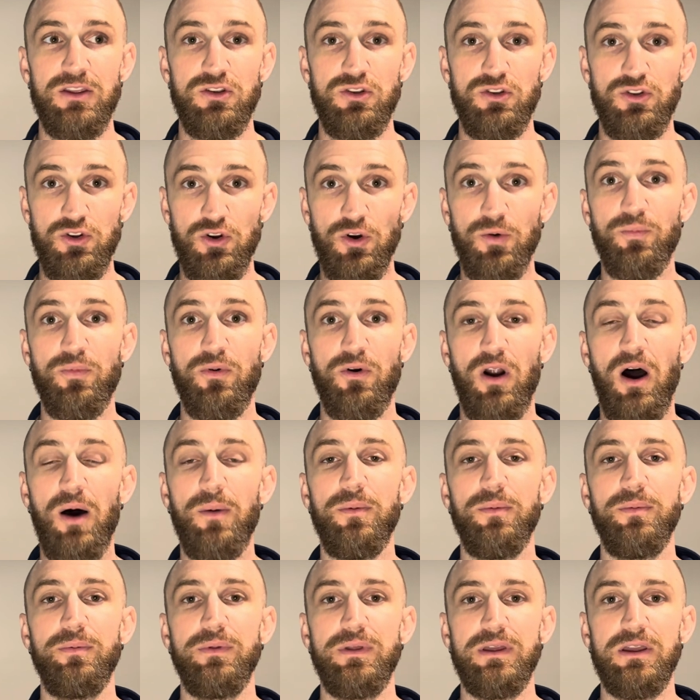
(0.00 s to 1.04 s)
you're
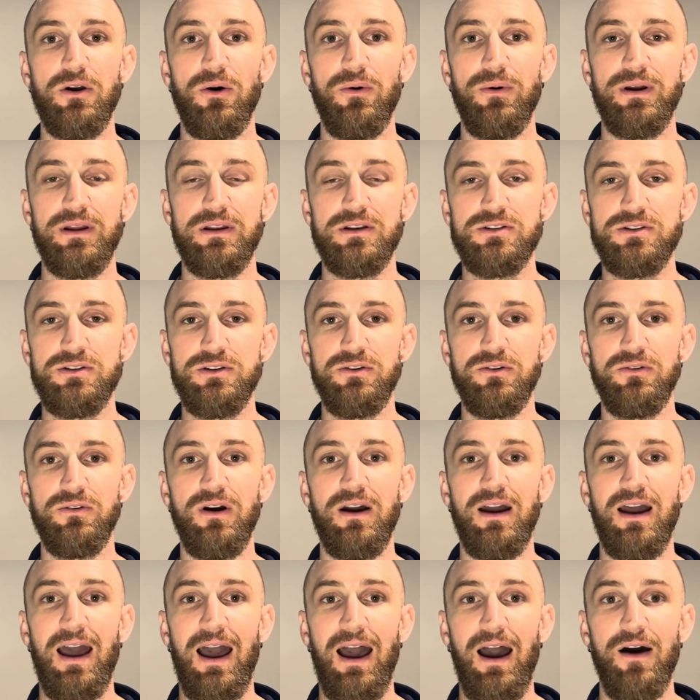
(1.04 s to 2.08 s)
probably going to
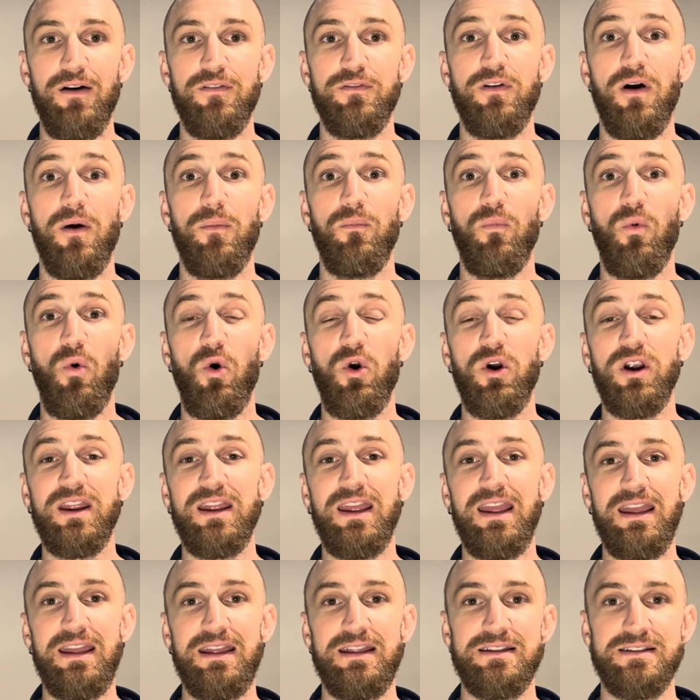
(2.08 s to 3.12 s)
have more
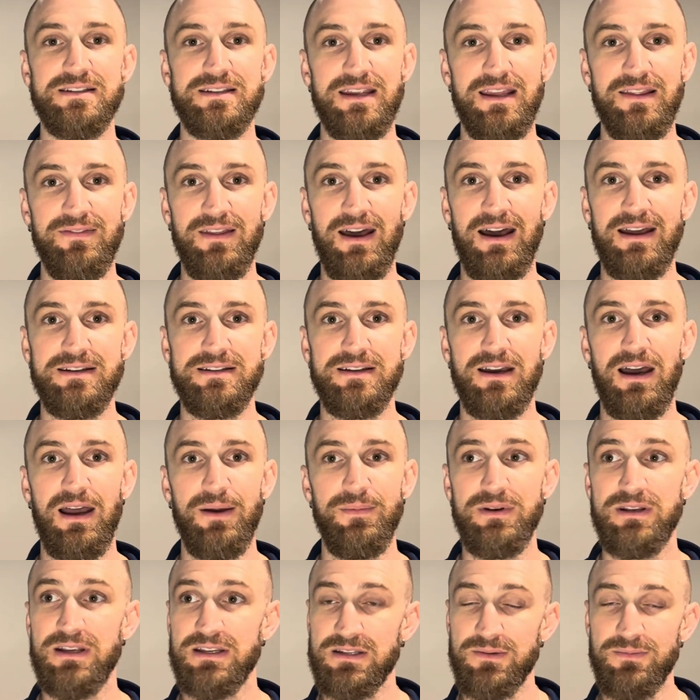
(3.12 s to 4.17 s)
gains in that time.
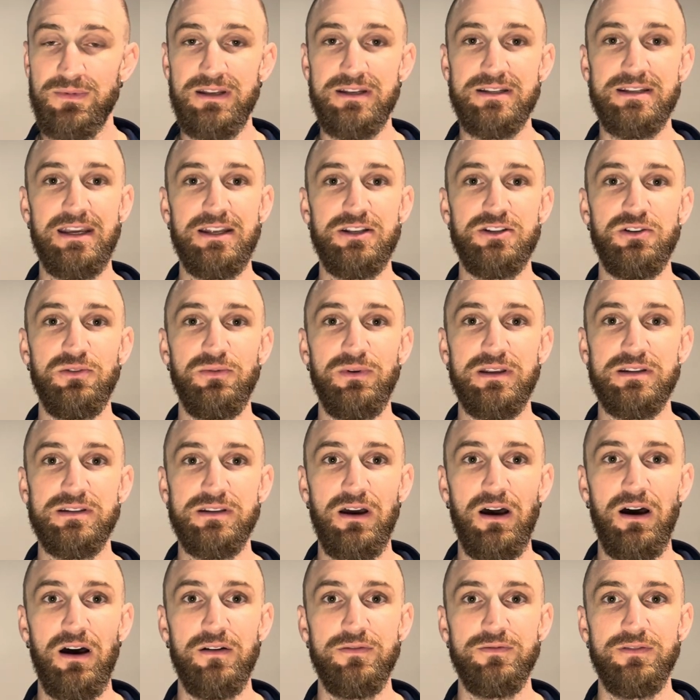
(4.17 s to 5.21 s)
It doesn't mean take 2 weeks
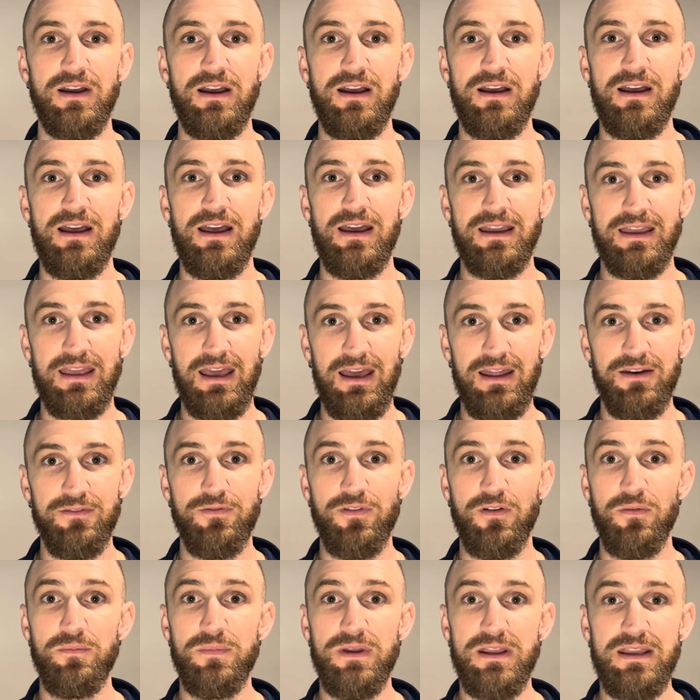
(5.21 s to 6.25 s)
off. Again,
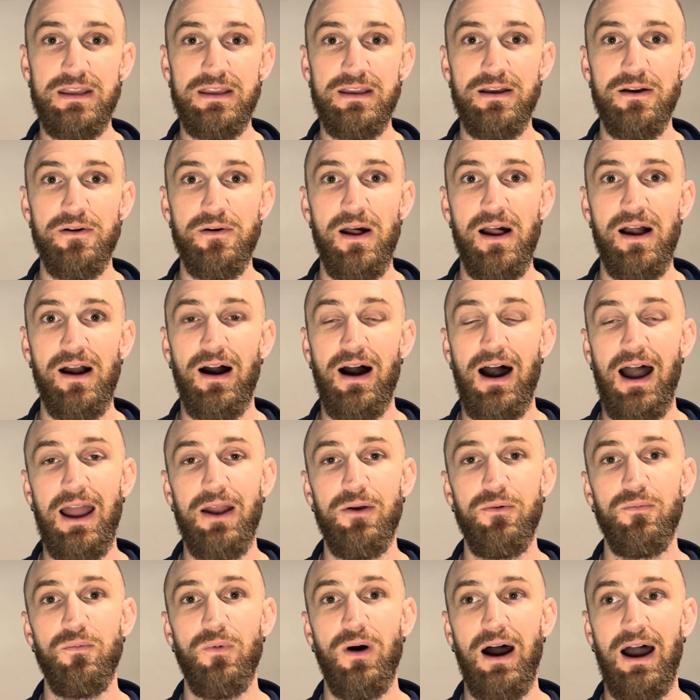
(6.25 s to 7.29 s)
for me,
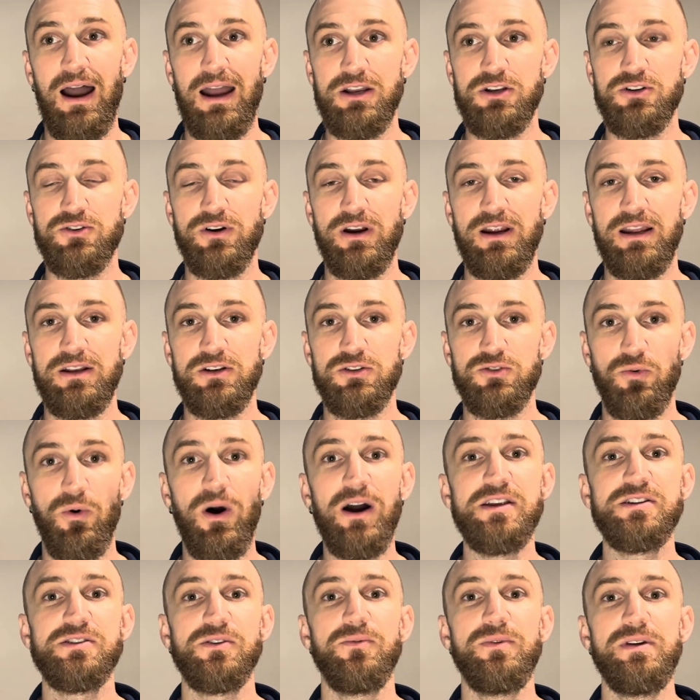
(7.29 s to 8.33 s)
I train
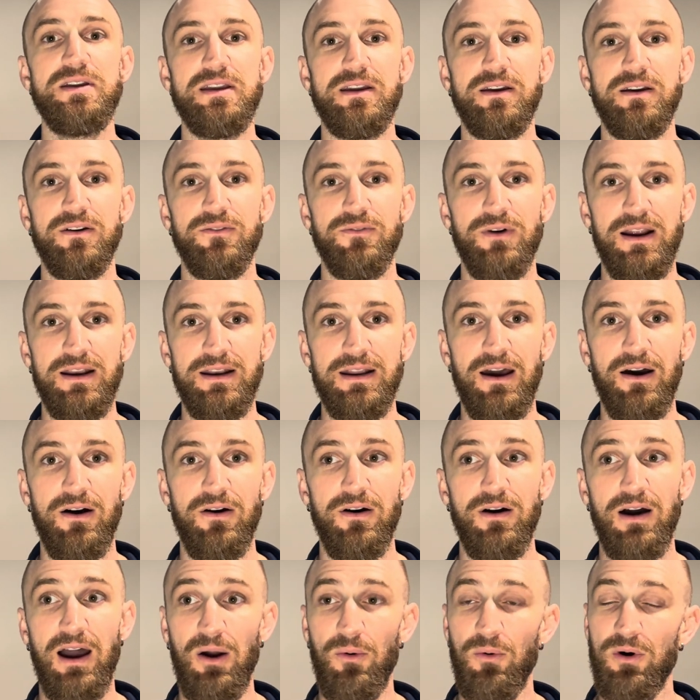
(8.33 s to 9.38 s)
twice a week right now.
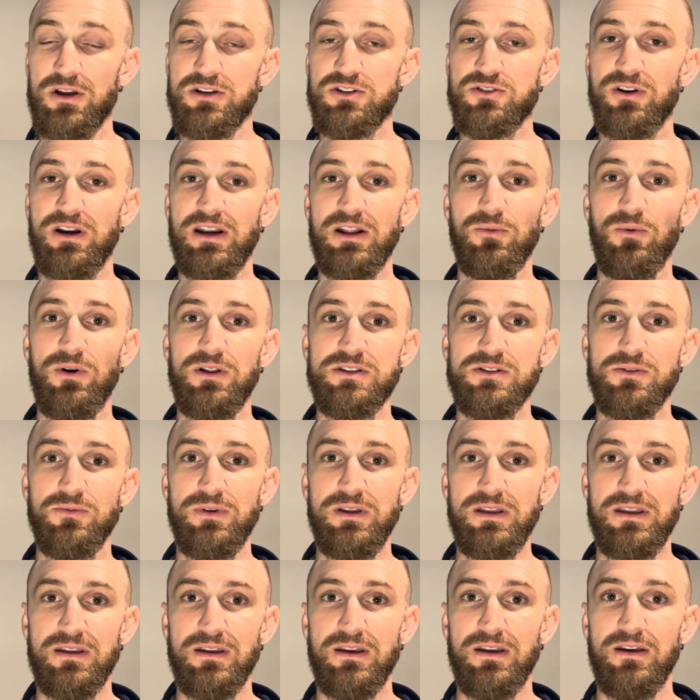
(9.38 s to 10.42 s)
I was training once a
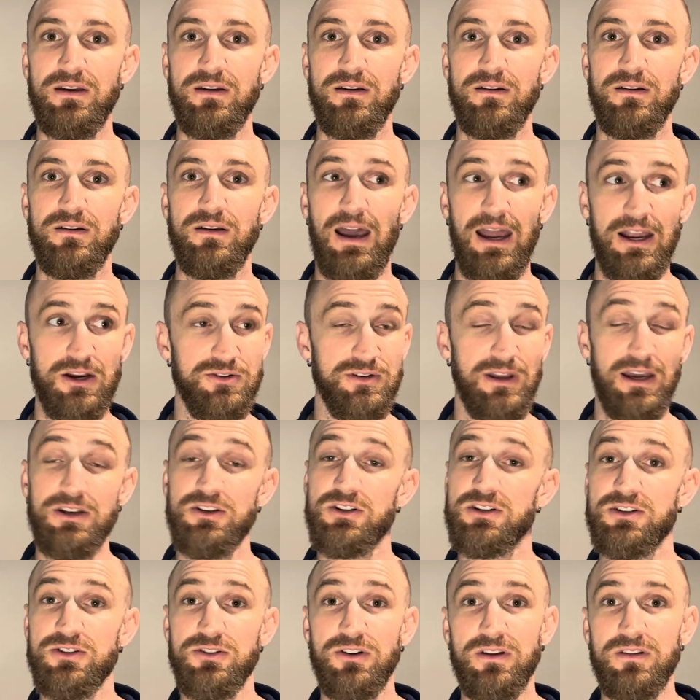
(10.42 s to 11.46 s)
week. Actually, I
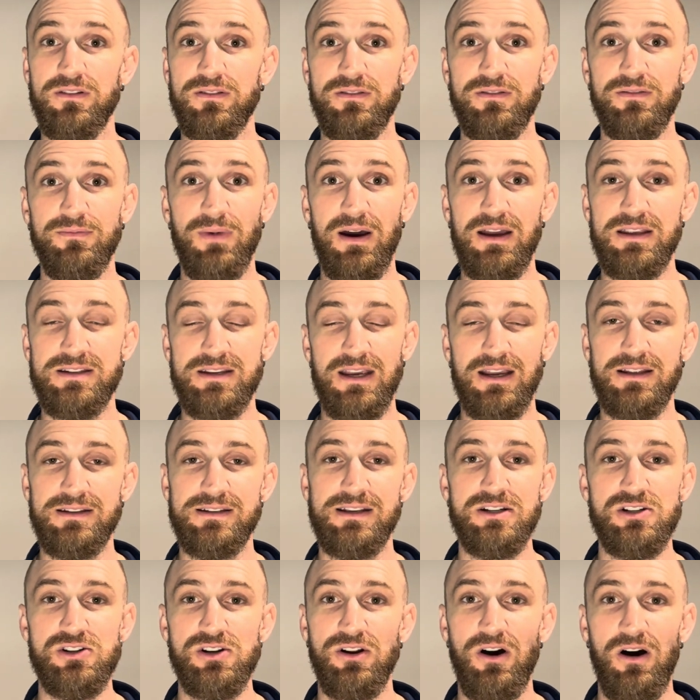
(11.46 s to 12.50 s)
just took my second
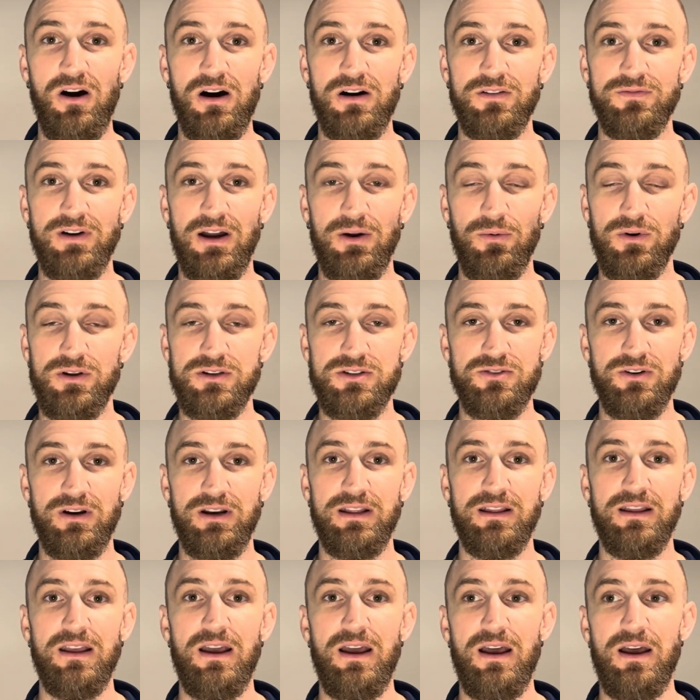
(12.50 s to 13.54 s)
session off. I was
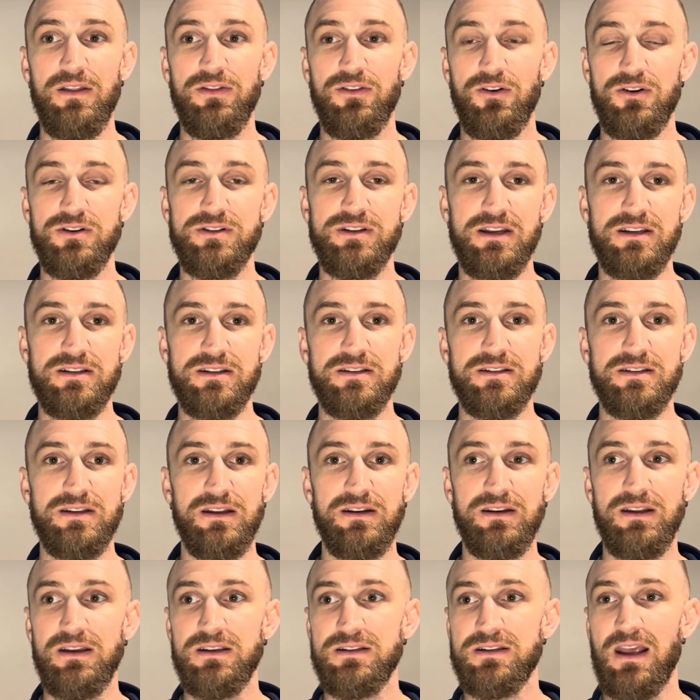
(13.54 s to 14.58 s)
training Thursdays and
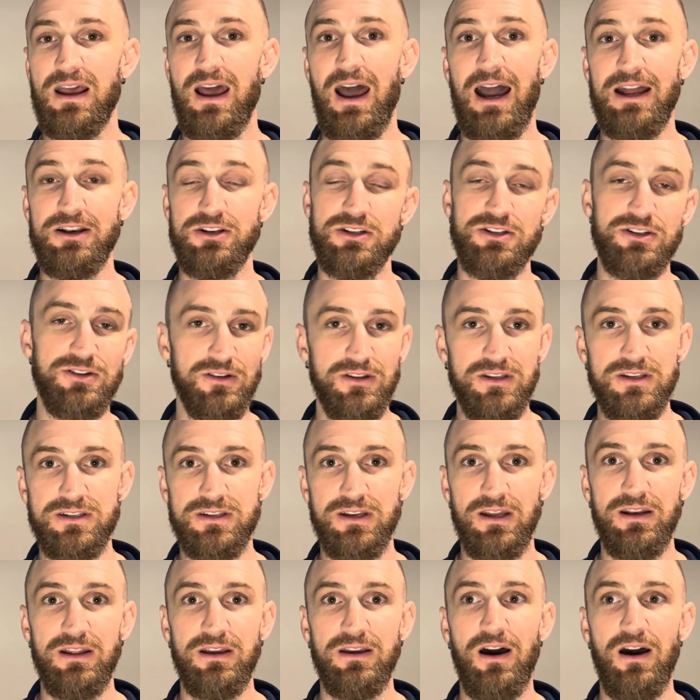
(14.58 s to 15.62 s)
Sundays. I just took the Sunday